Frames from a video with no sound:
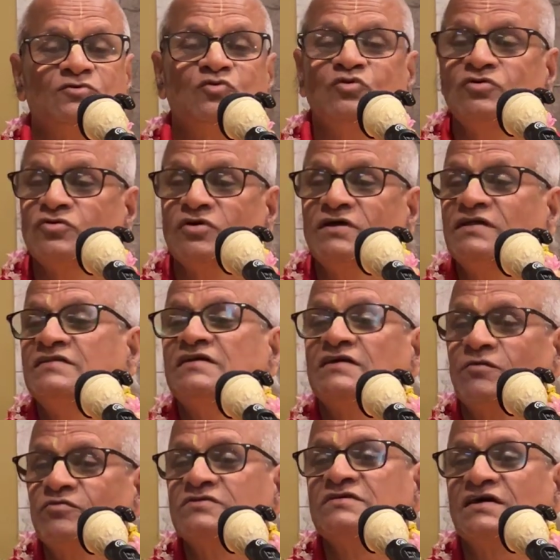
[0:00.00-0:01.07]
Do you know
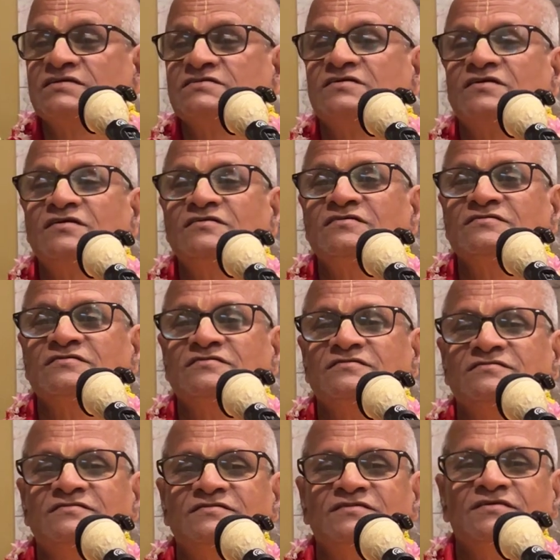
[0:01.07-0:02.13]
anything about Shastra?
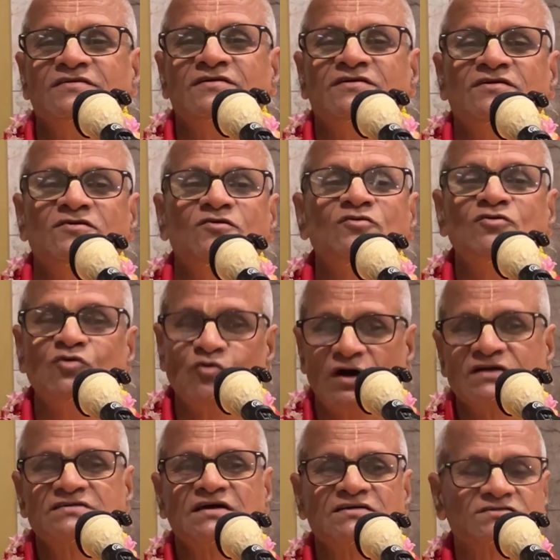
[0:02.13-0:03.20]
You know
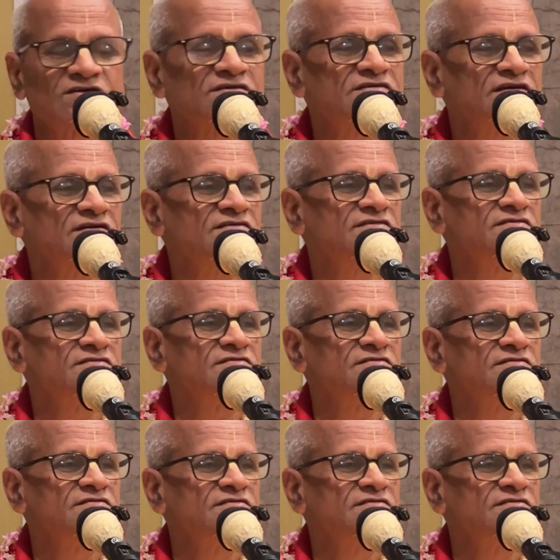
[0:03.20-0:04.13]
what Shastra says?